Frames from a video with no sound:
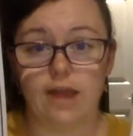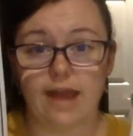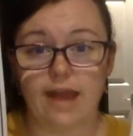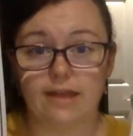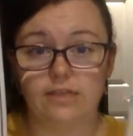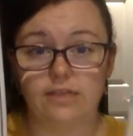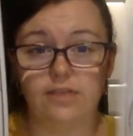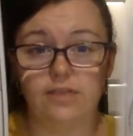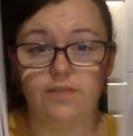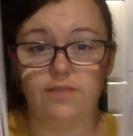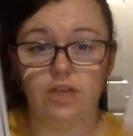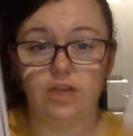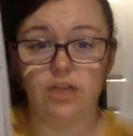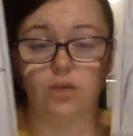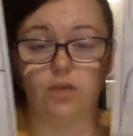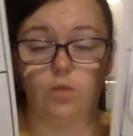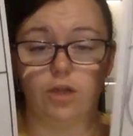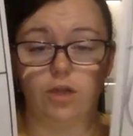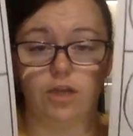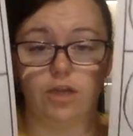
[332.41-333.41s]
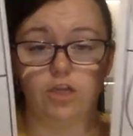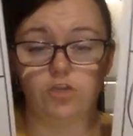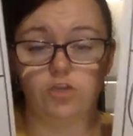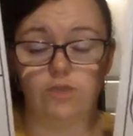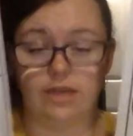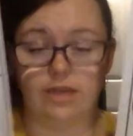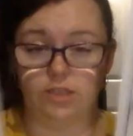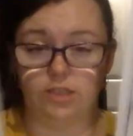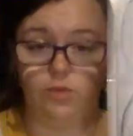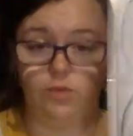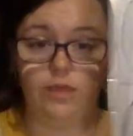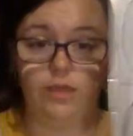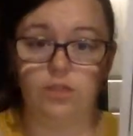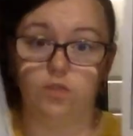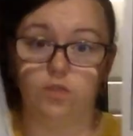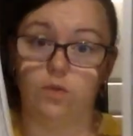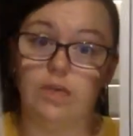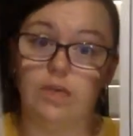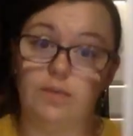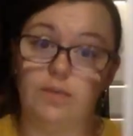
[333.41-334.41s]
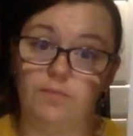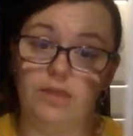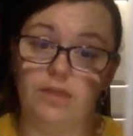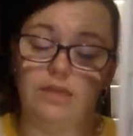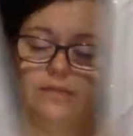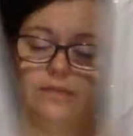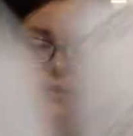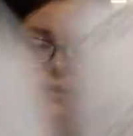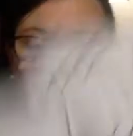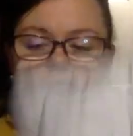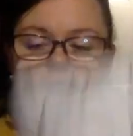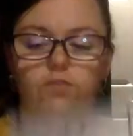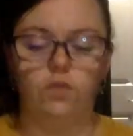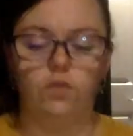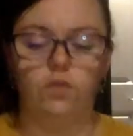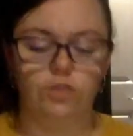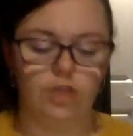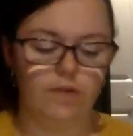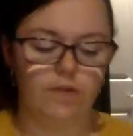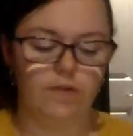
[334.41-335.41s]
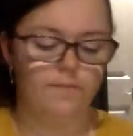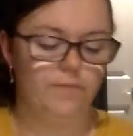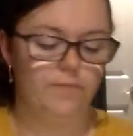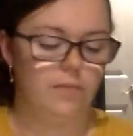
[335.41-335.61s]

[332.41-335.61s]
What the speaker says: activity that we're going to do next week, so keep these in the folder.